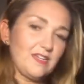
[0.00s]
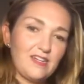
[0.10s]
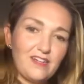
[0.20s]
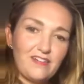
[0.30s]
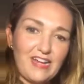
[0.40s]

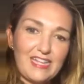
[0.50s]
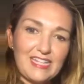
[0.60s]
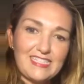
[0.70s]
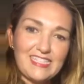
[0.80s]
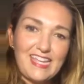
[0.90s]
All right,
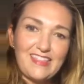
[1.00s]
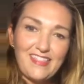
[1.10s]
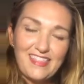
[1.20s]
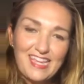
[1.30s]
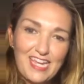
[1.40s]
let's get the
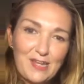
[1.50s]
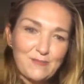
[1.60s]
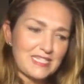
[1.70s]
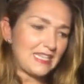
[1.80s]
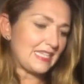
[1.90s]

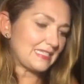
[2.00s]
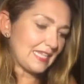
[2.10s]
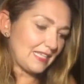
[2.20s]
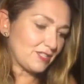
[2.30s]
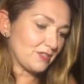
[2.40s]
themes and let's
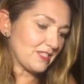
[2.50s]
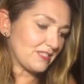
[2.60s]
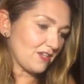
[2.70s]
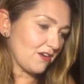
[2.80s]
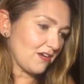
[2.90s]
get to
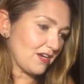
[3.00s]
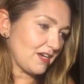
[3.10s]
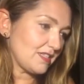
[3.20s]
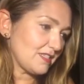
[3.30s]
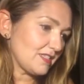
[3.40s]
these
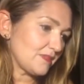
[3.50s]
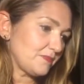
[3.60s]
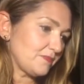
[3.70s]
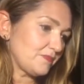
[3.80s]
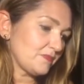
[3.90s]
cards
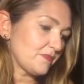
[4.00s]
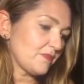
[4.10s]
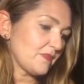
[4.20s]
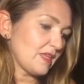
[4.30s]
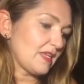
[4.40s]

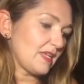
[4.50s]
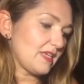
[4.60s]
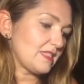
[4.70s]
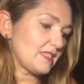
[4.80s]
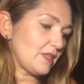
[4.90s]

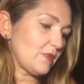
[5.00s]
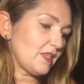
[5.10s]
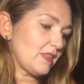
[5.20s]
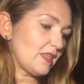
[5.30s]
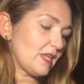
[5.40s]
and see what
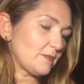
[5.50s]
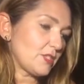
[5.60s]
the themes